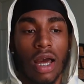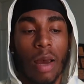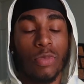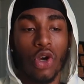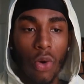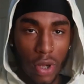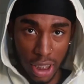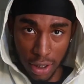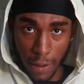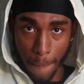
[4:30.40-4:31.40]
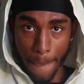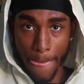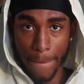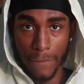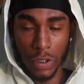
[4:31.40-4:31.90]
I'm doing it.
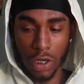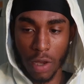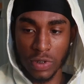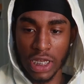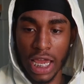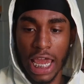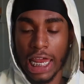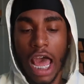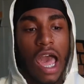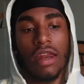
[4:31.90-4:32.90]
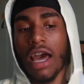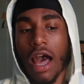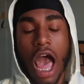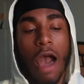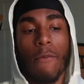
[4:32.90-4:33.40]
You know what I'm saying? And I, and
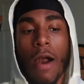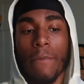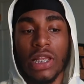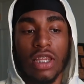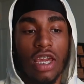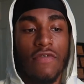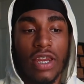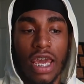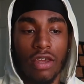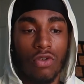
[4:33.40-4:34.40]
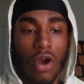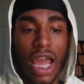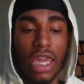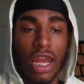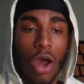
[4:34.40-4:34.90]
I I'm, I'm believing that, you know,
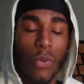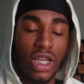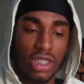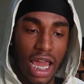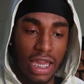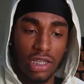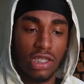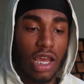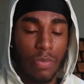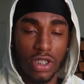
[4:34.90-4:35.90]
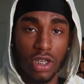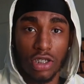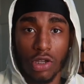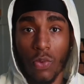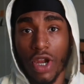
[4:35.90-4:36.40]
I cannot wait till I get to that
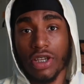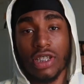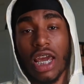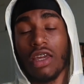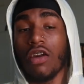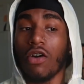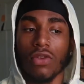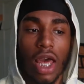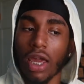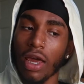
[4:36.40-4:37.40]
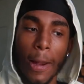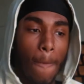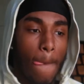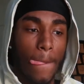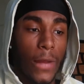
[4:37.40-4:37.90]
position where it's like, yo, like,
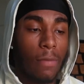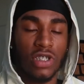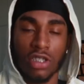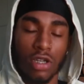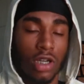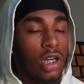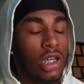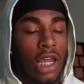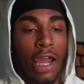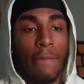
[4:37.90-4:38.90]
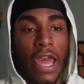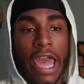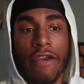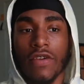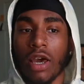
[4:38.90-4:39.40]
I'm just good, like I'm
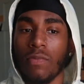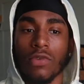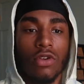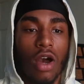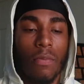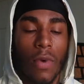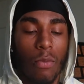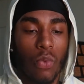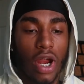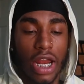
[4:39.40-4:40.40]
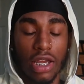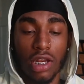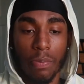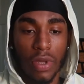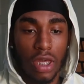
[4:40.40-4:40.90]
having, I'm you know, I'm, I'm where I
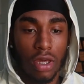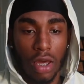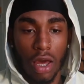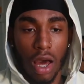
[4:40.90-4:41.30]
need to be.